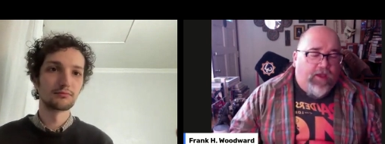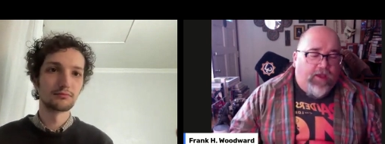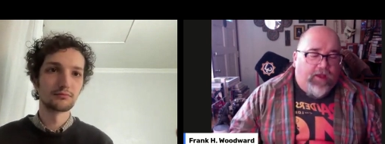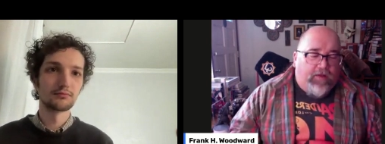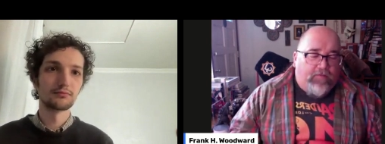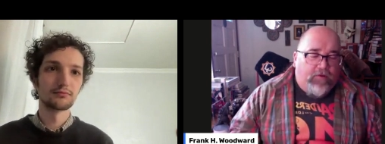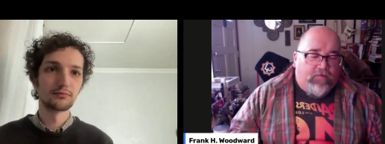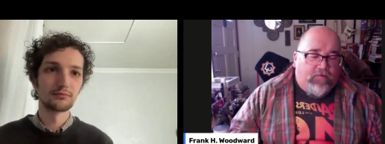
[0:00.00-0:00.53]

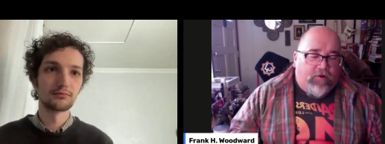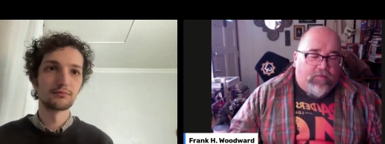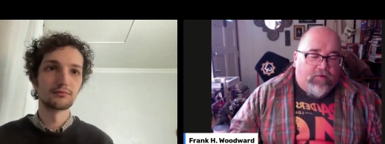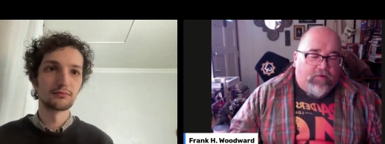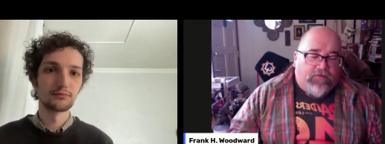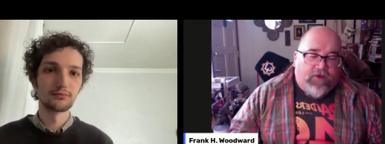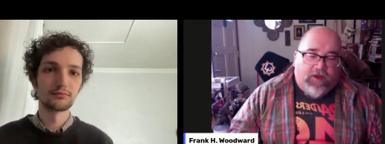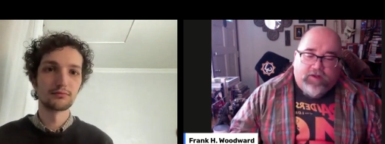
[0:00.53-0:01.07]
Speaker 1: And we were able to
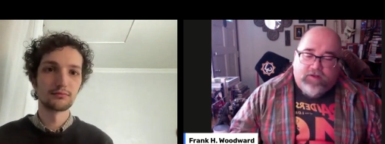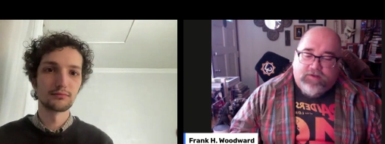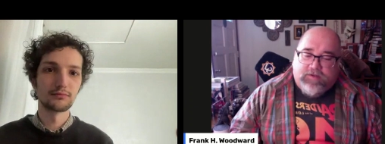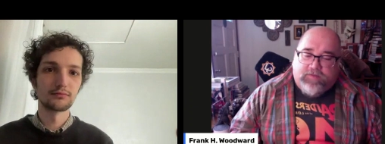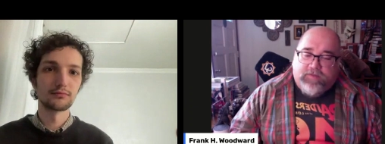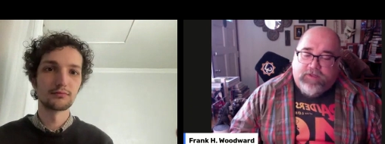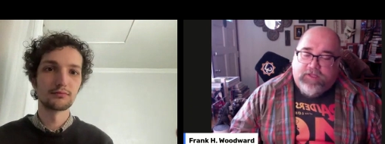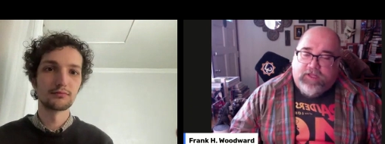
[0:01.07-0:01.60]
find
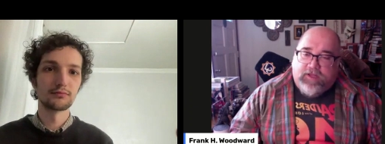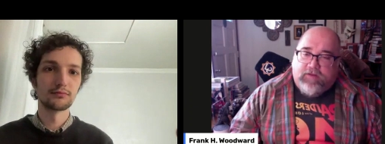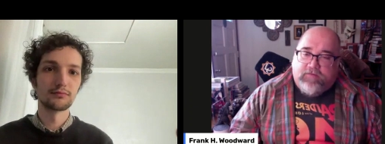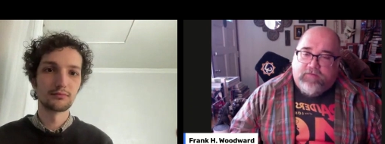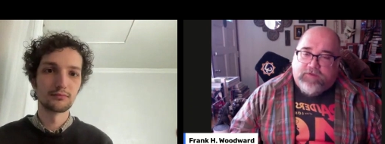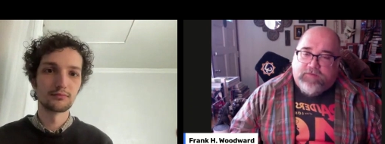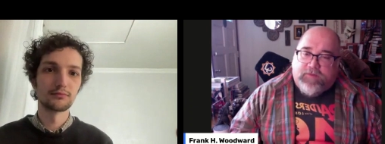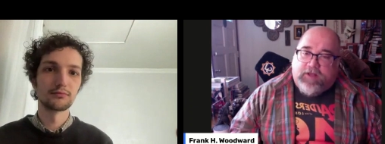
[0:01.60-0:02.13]
something that he
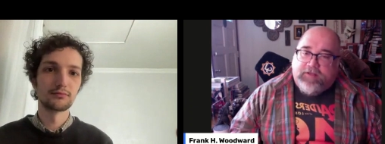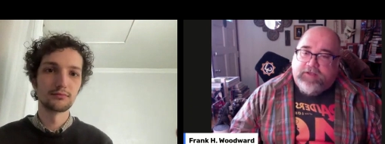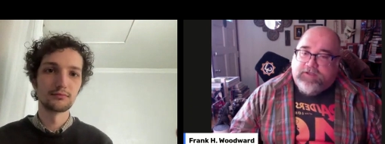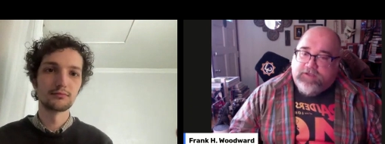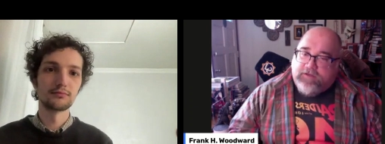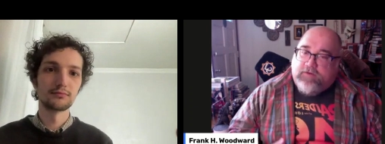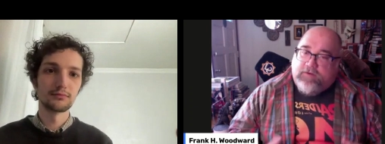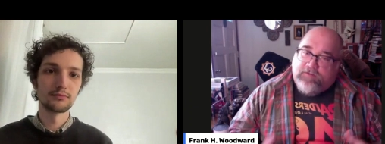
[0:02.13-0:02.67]
responded to,
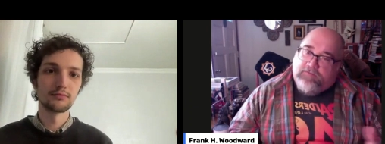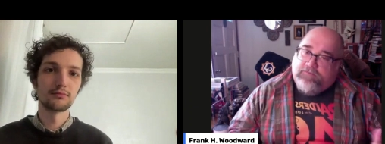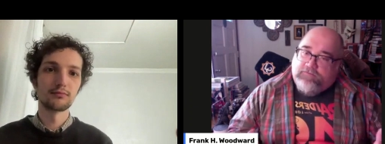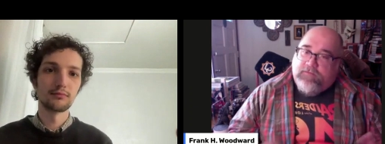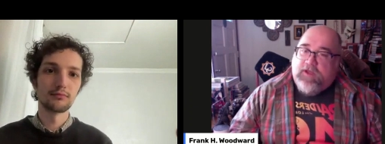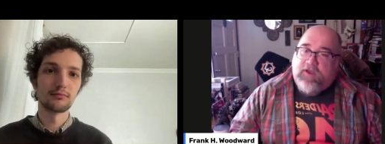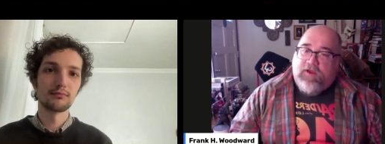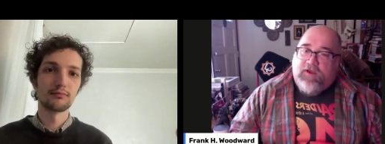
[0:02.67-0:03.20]
and
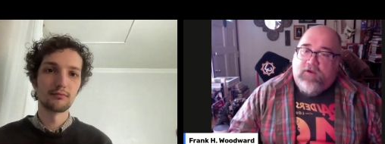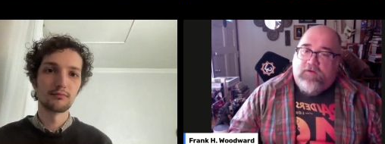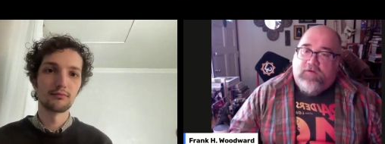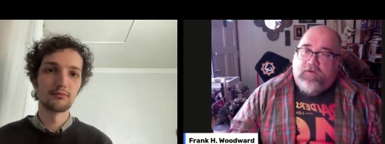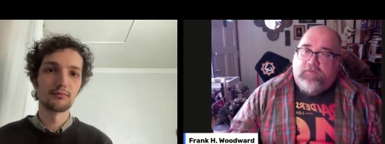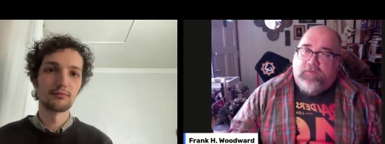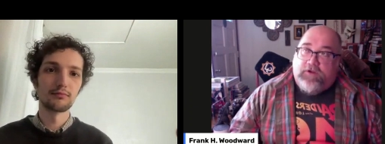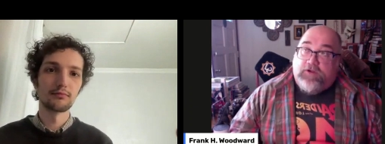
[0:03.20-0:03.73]

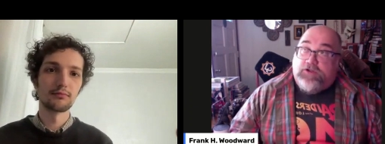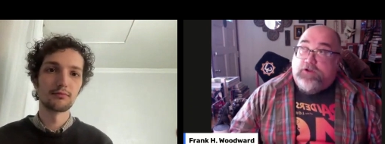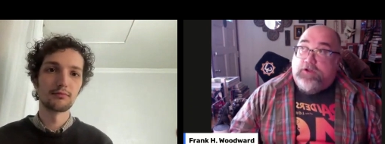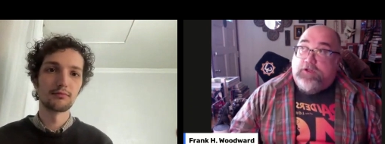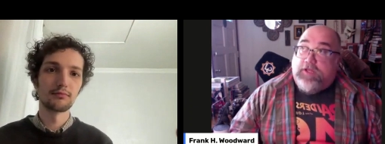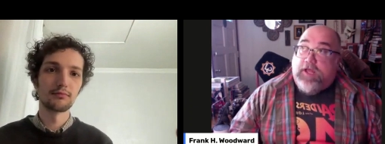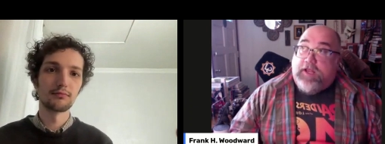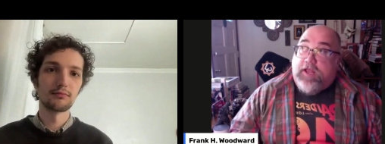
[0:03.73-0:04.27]
we've been shooting
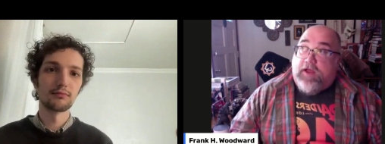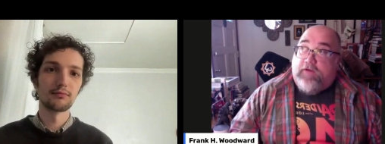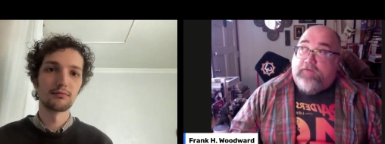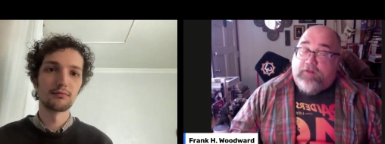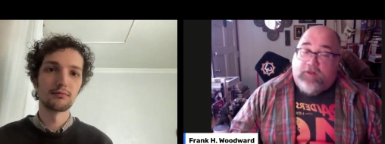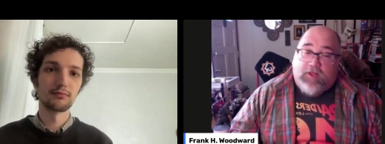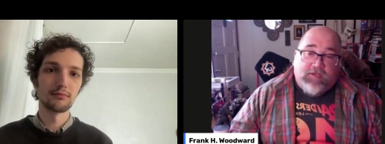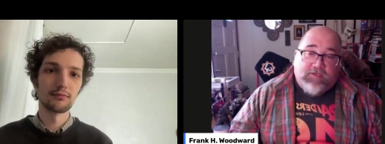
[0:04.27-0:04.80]
that now for the
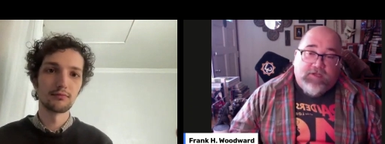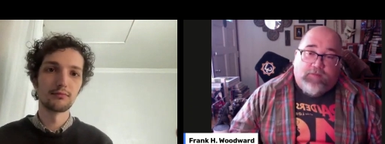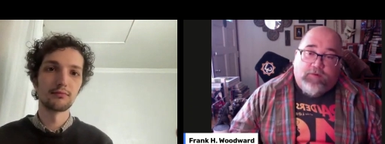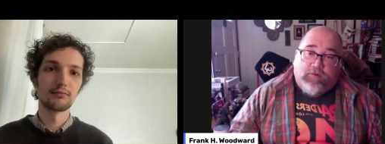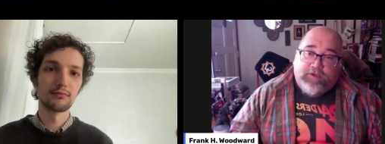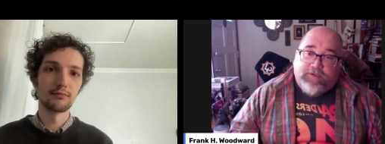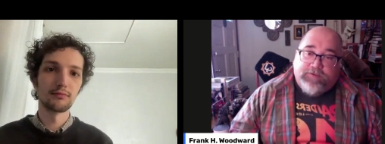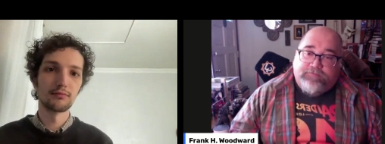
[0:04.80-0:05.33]
last couple
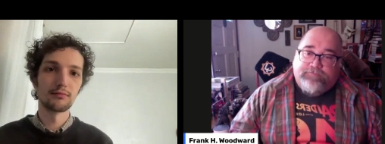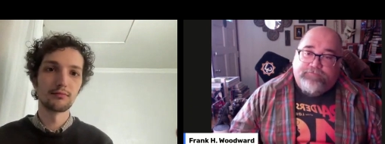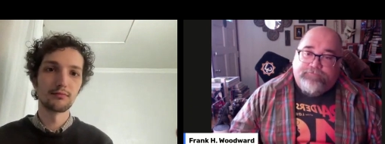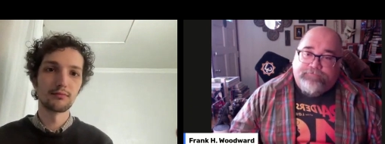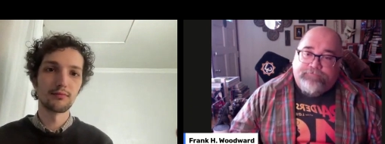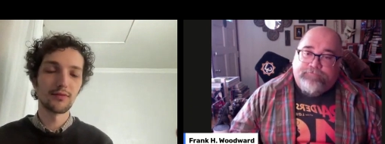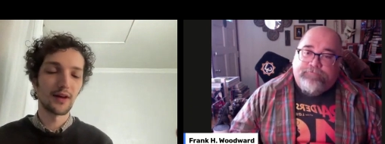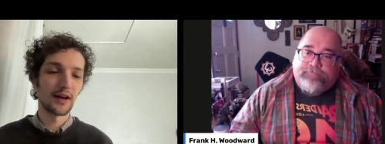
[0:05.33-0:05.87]
weeks.
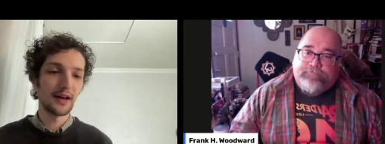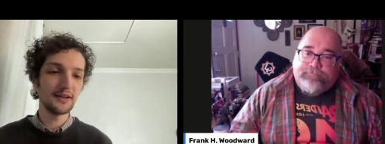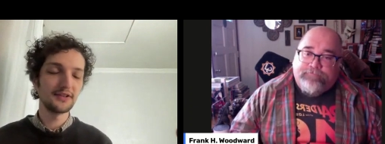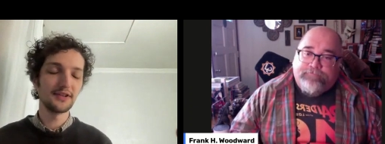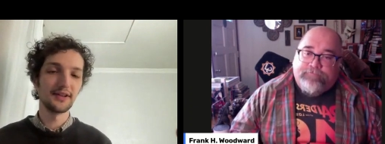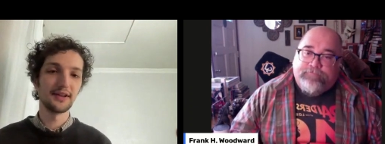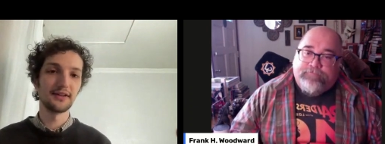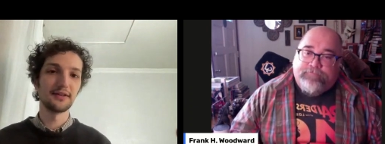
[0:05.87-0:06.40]

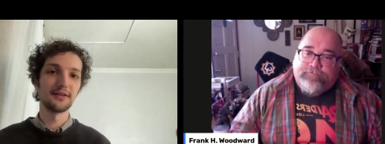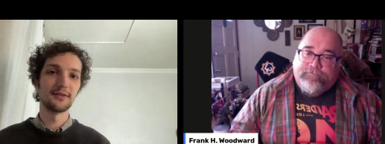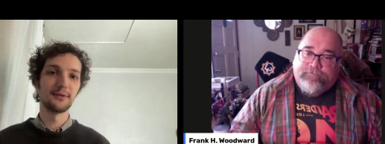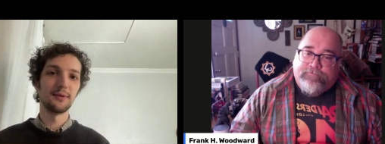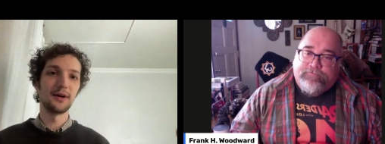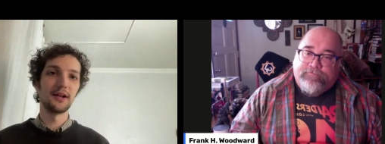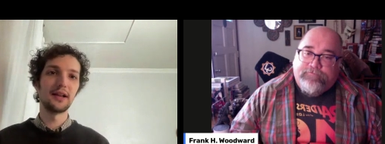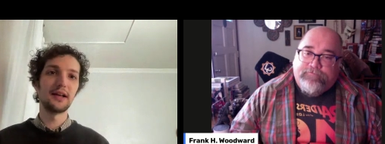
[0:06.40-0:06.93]
Speaker 2: Excellent.
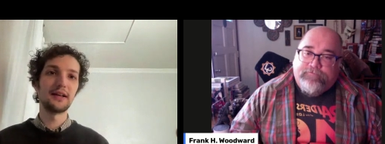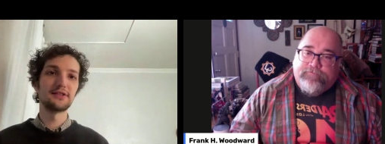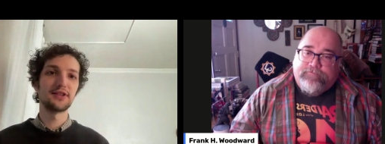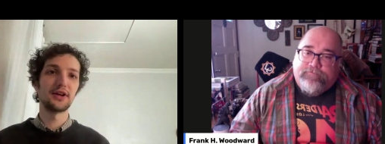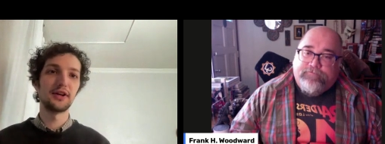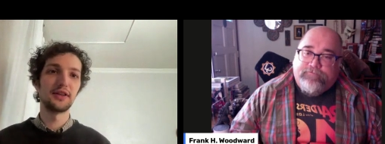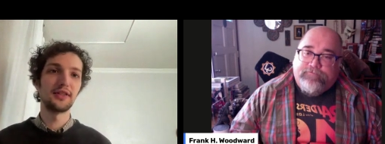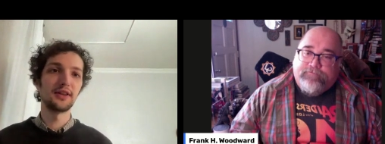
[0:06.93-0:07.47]
Well, uh, is
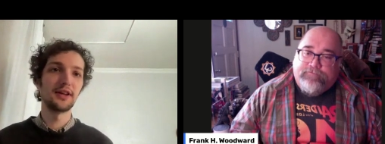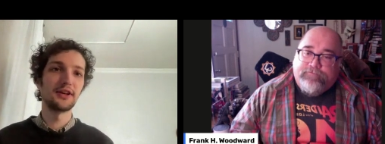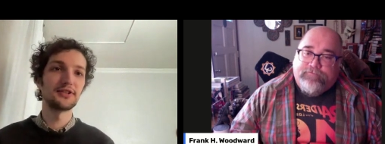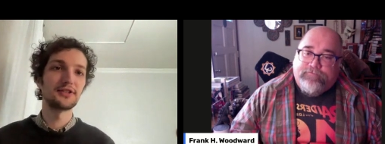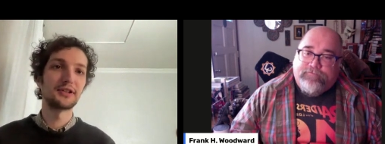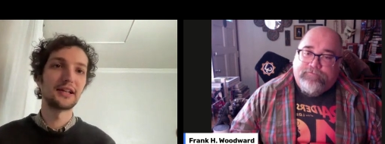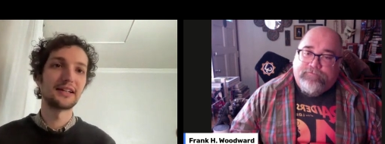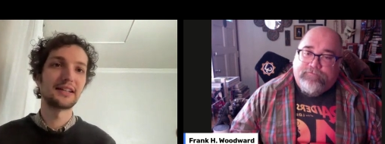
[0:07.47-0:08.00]
there anything
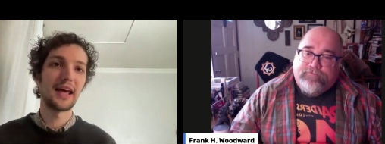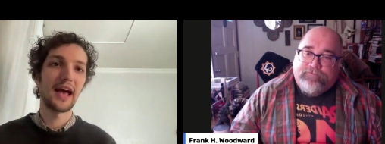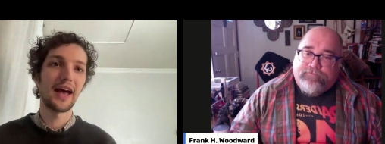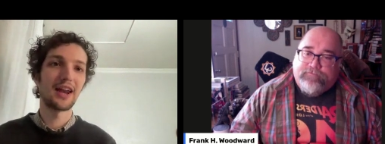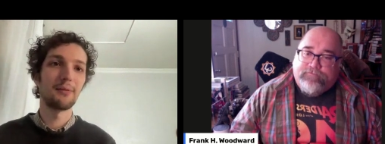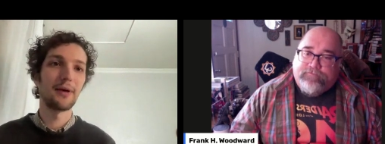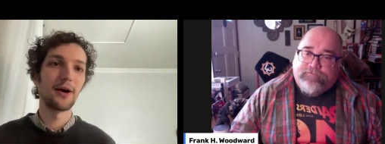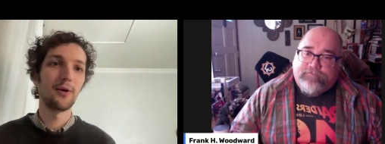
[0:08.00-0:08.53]
else you'd like to
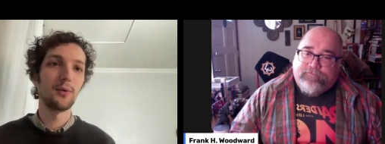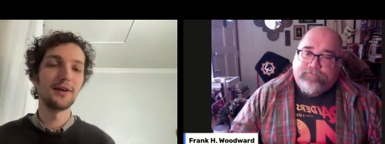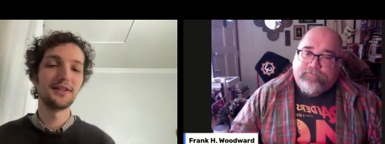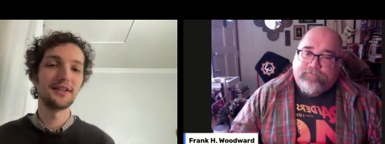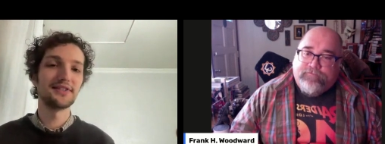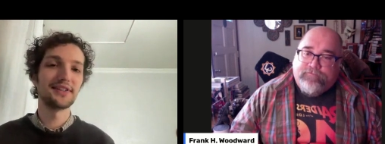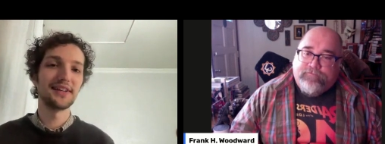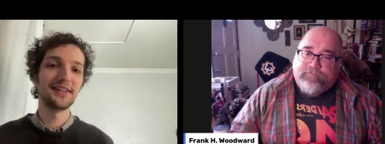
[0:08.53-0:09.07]
add about what
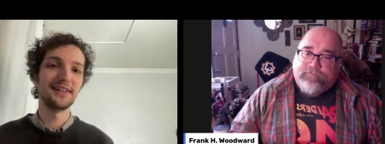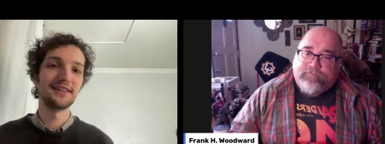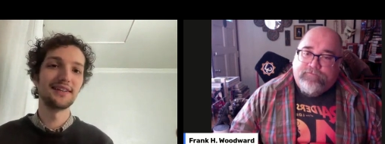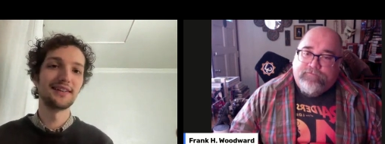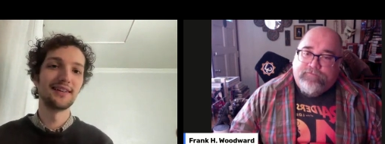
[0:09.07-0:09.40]
does it eat?